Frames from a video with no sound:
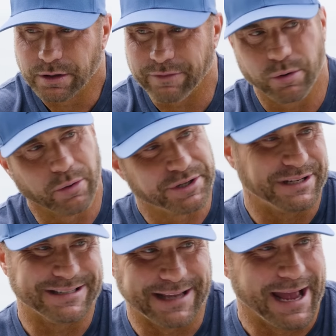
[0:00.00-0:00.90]
everyone always
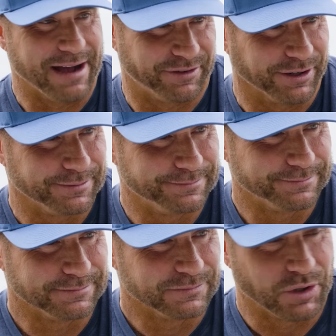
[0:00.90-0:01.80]
sees the after.
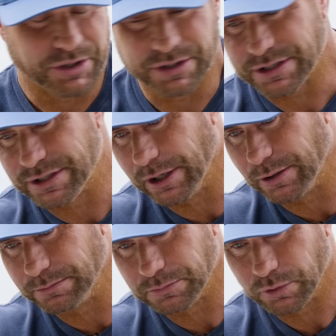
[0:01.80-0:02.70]
Yeah. There's this, you
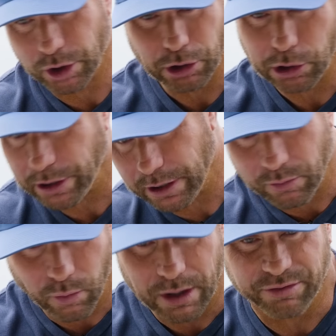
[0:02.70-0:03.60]
know,
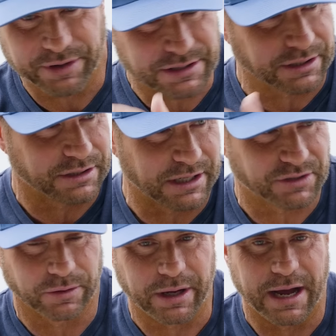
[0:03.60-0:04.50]
good-looking, wealthy,
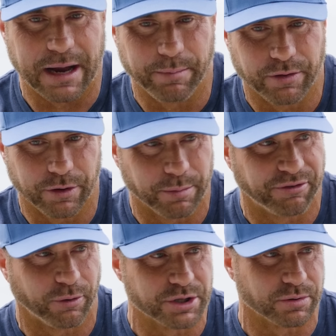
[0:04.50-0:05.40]
successful guy, but the
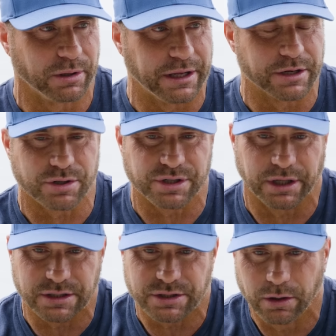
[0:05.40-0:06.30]
before is really
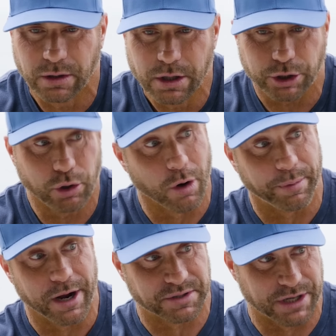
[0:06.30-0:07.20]
interesting. And so you grew
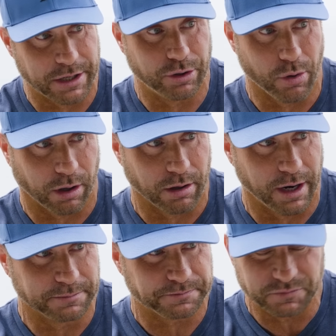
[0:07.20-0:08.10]
up in upstate New York,
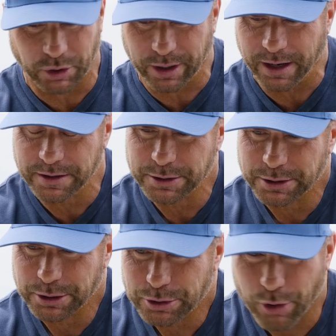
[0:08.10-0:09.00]
right? I did. Okay. Yep.
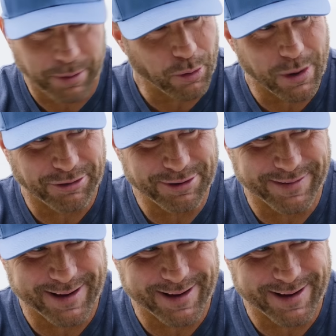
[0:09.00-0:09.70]
Grew up in a wealthy